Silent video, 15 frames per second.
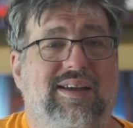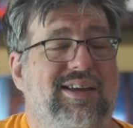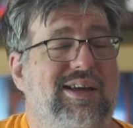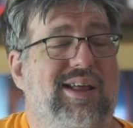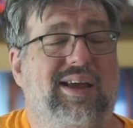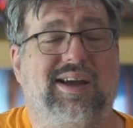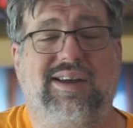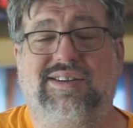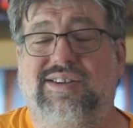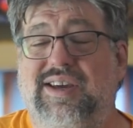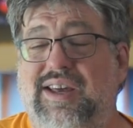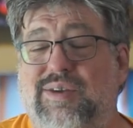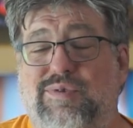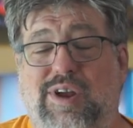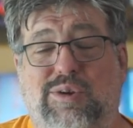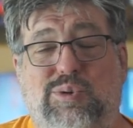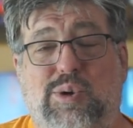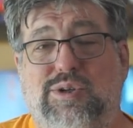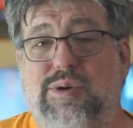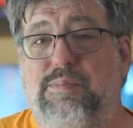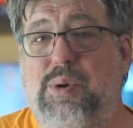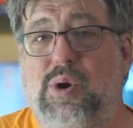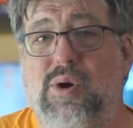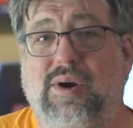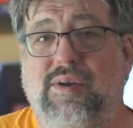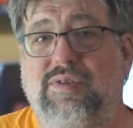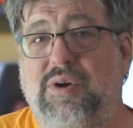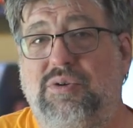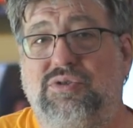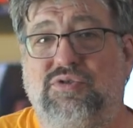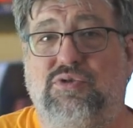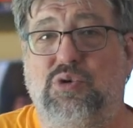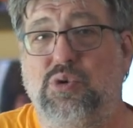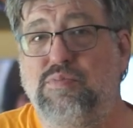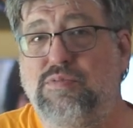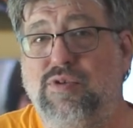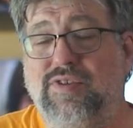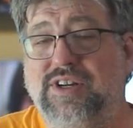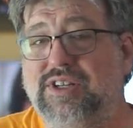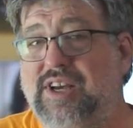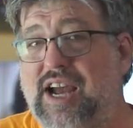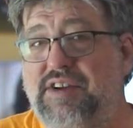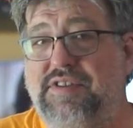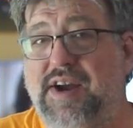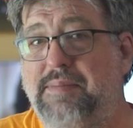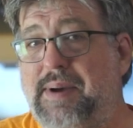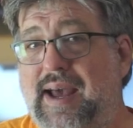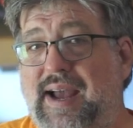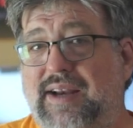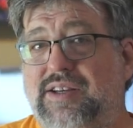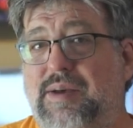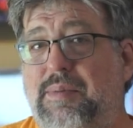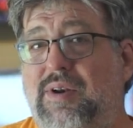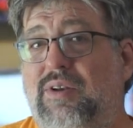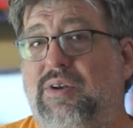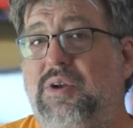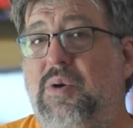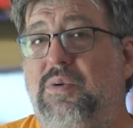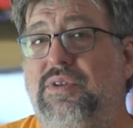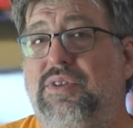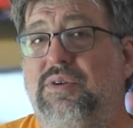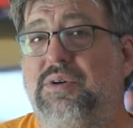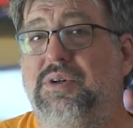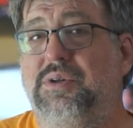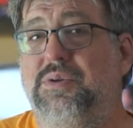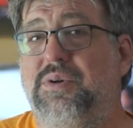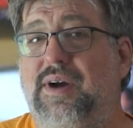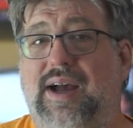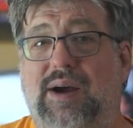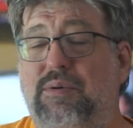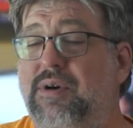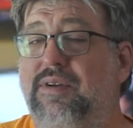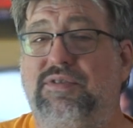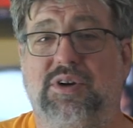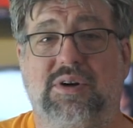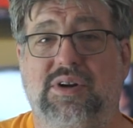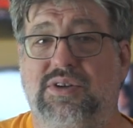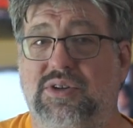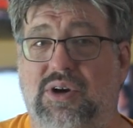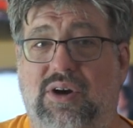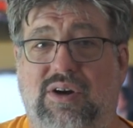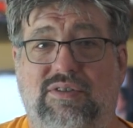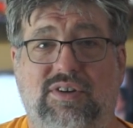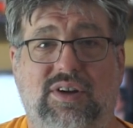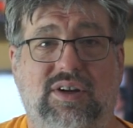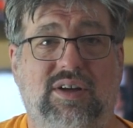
It, like I said, if this wasn't part of those four movie sci-fi packs I've been going through, I would have turned this off.